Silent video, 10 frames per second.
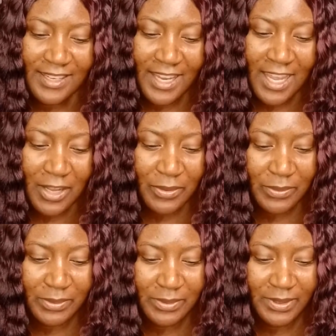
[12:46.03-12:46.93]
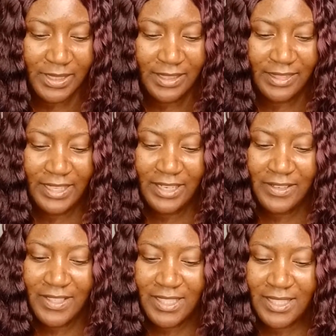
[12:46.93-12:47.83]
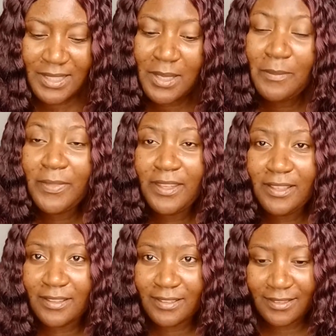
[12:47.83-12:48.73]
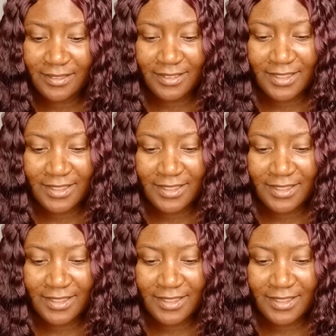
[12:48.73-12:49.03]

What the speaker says: Now, there is something